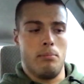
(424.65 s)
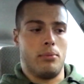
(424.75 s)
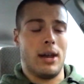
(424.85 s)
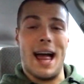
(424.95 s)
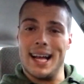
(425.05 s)

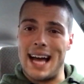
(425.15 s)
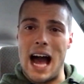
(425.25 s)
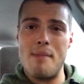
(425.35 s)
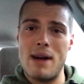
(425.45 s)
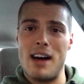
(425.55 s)
But on
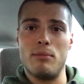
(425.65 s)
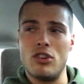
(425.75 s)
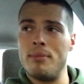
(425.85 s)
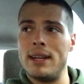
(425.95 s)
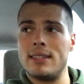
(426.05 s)
compound
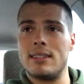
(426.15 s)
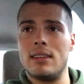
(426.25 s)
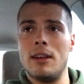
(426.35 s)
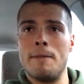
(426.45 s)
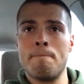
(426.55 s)
movements,
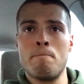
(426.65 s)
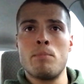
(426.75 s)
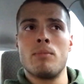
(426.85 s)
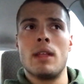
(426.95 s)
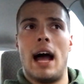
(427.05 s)

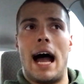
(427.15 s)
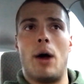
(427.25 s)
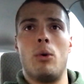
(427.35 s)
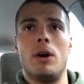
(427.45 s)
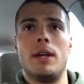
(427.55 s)
I
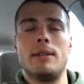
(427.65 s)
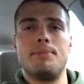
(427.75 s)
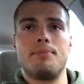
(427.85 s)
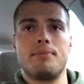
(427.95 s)
would